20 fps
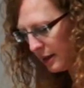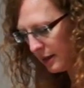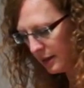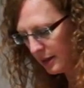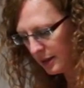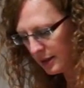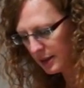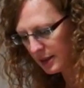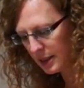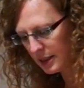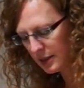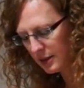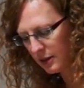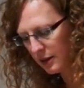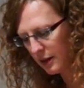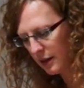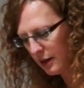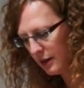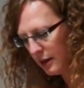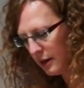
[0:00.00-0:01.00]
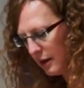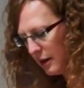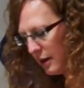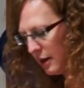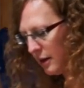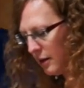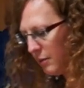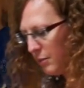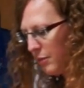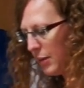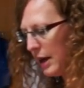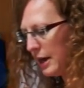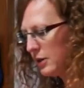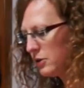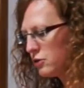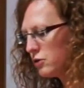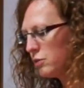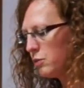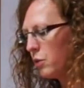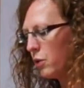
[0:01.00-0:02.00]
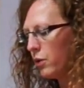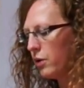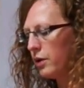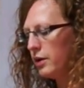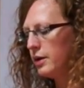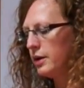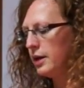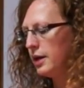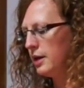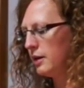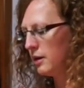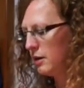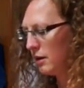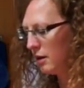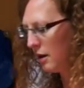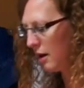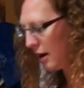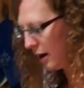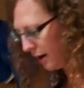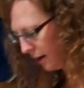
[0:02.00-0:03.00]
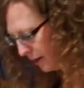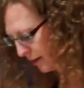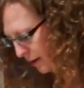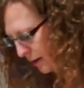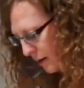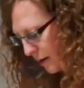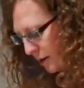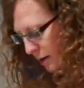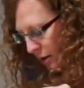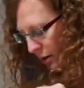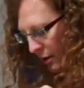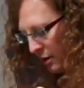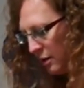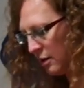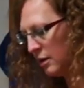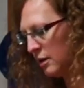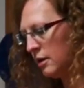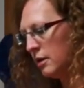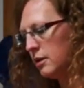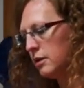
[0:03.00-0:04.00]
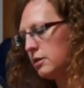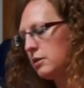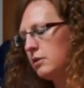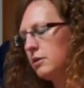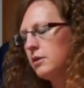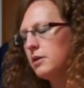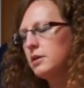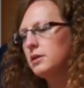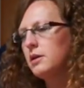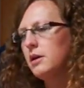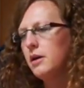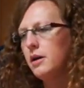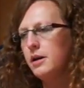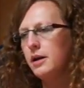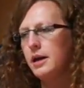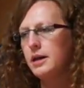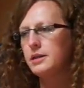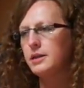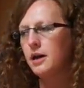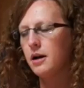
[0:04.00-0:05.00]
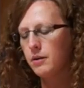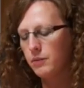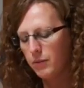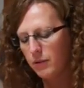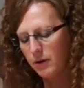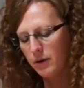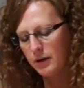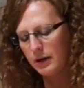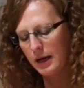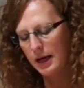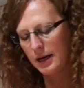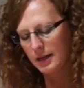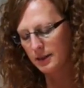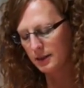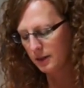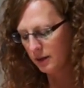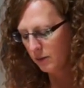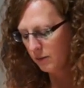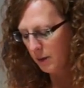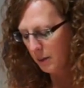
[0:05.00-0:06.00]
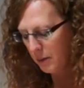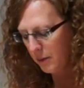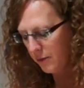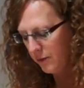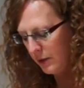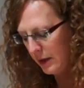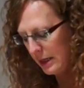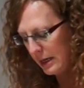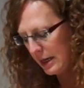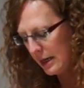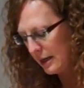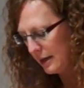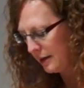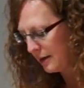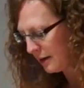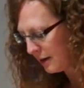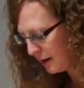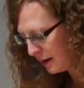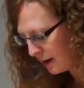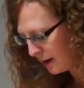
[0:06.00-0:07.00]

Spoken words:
This is a pastry board and cloth. So here's our nice hard board. It has little rubber feet on it.